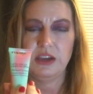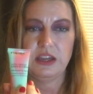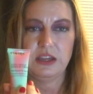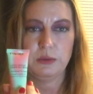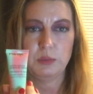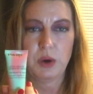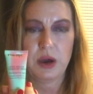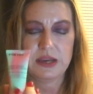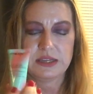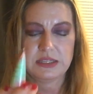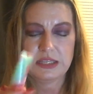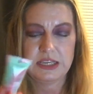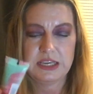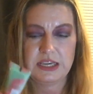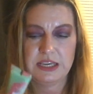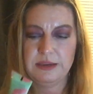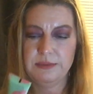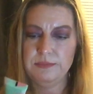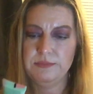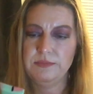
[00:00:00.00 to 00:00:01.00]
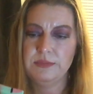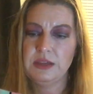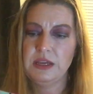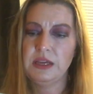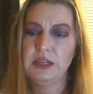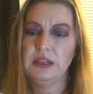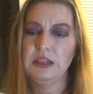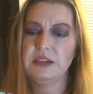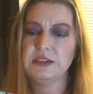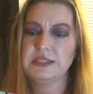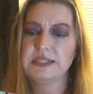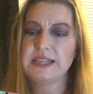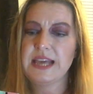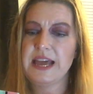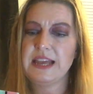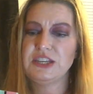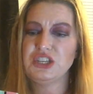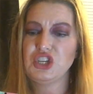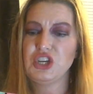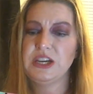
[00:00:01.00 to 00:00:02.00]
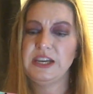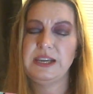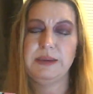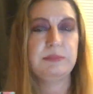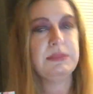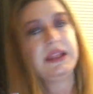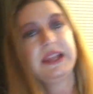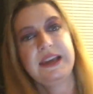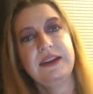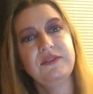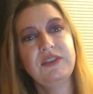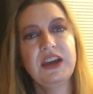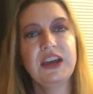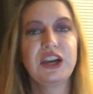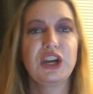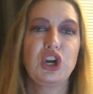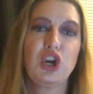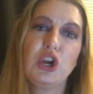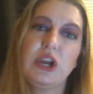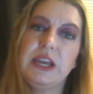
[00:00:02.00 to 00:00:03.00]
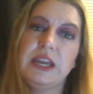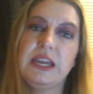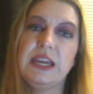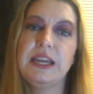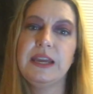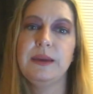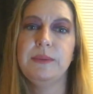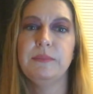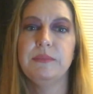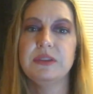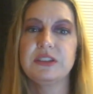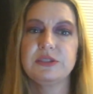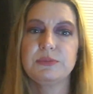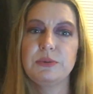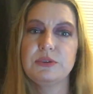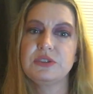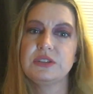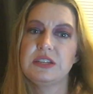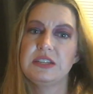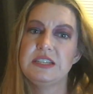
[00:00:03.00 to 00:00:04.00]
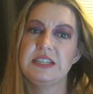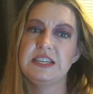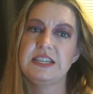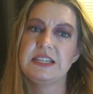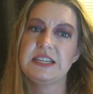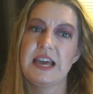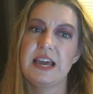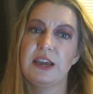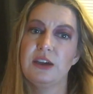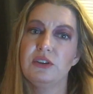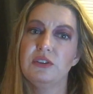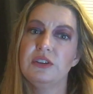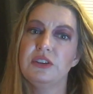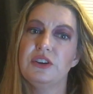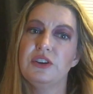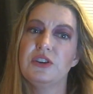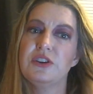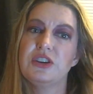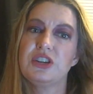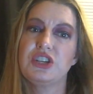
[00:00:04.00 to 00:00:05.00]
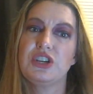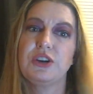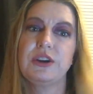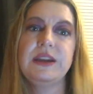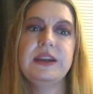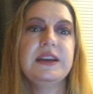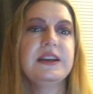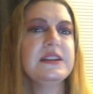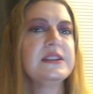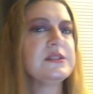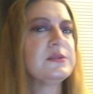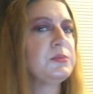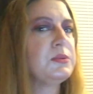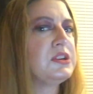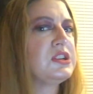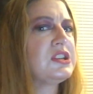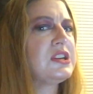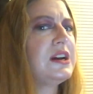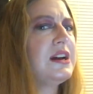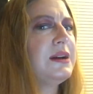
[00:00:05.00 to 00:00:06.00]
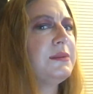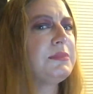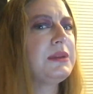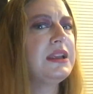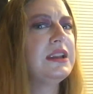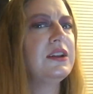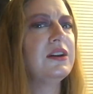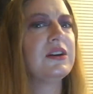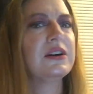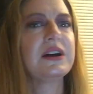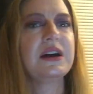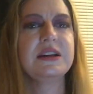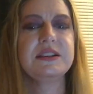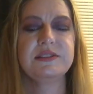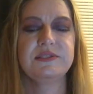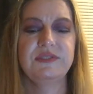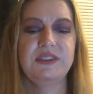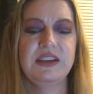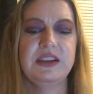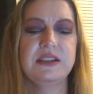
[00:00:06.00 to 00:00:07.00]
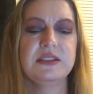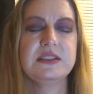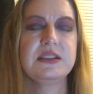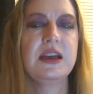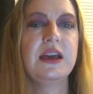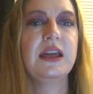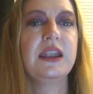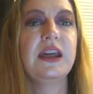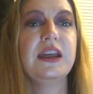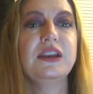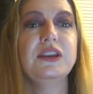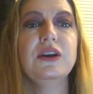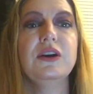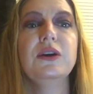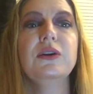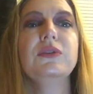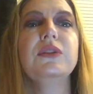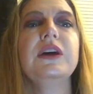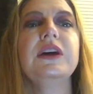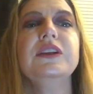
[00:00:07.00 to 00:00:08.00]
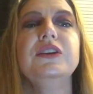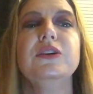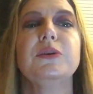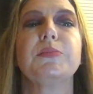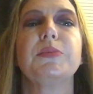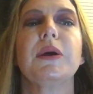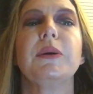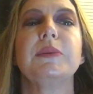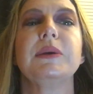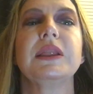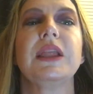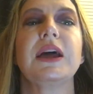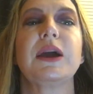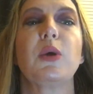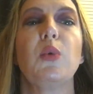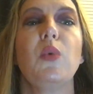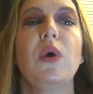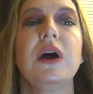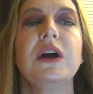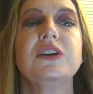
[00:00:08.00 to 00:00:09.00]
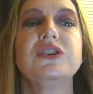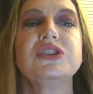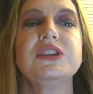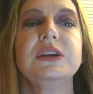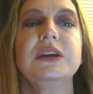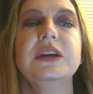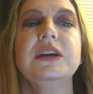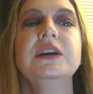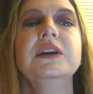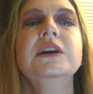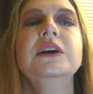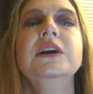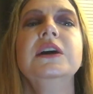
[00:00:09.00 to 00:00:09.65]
NYC, little satin dream leave-in cream. It's supposed to detangle and nourish your ends, which I'm getting all kinds of ends, and I know that you're probably like, why is she